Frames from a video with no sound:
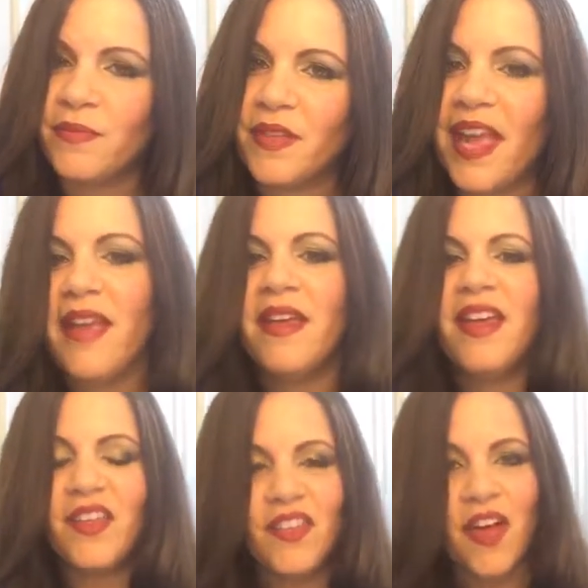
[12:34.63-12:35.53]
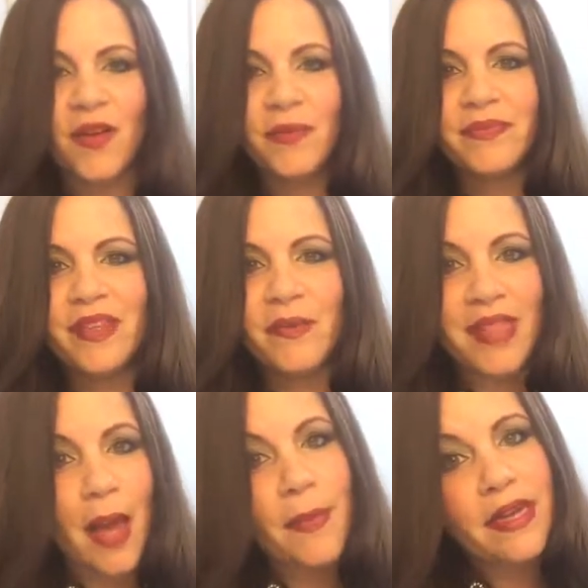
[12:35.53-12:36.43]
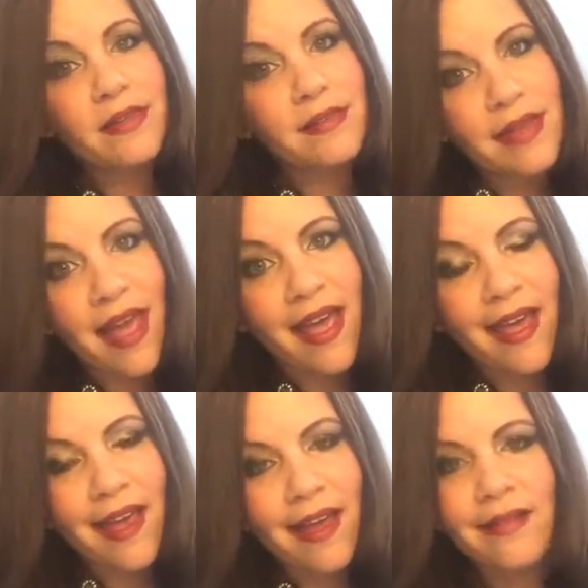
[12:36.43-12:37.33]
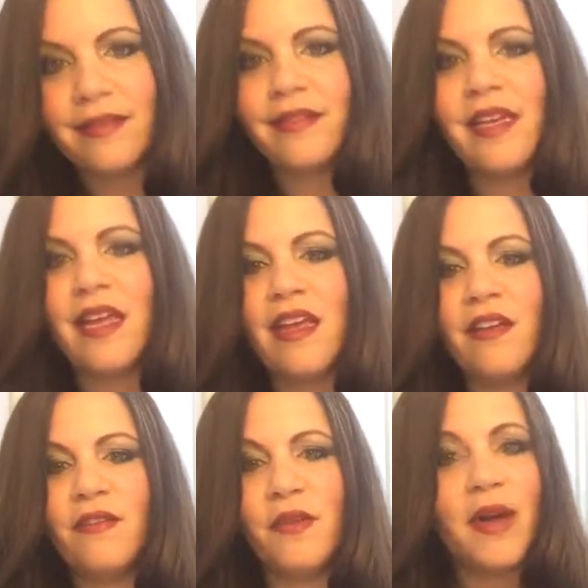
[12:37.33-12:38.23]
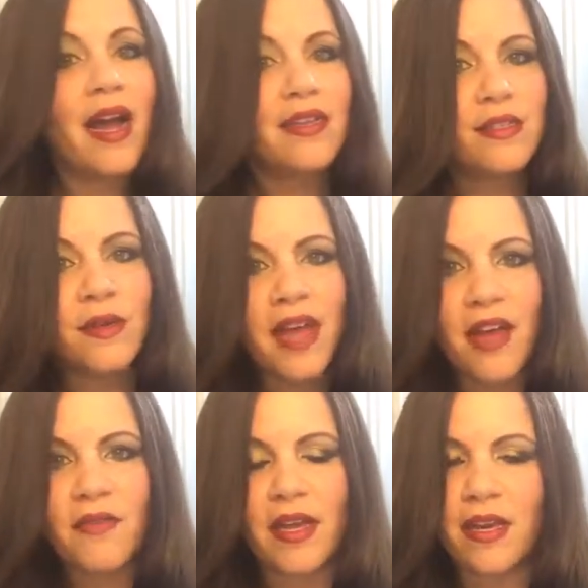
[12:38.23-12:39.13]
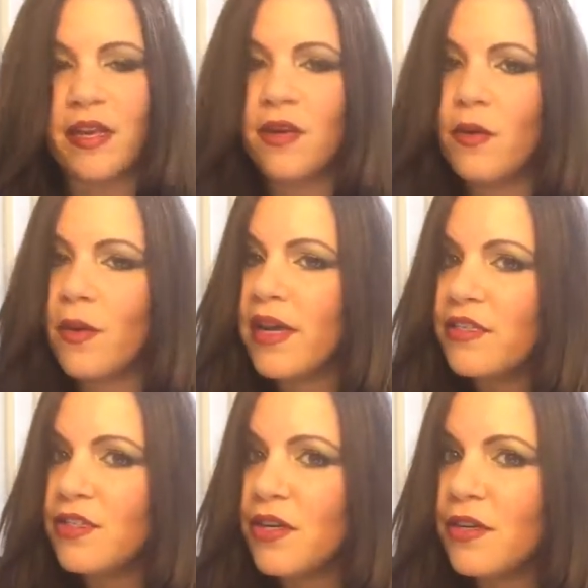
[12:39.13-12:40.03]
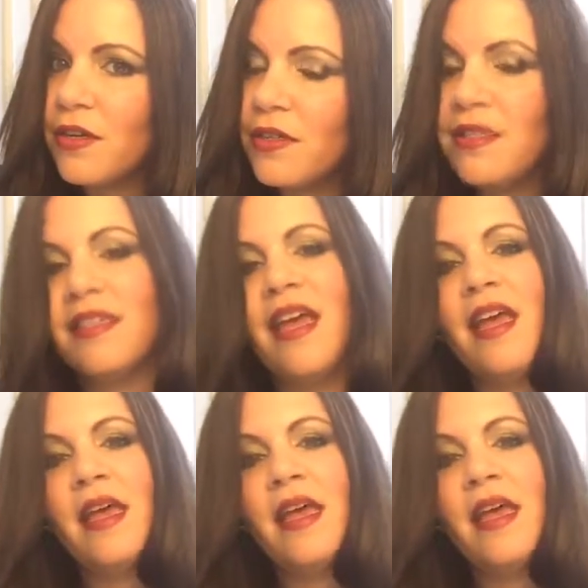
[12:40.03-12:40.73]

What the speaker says: Okay, so with that being said, if you guys don't have any questions,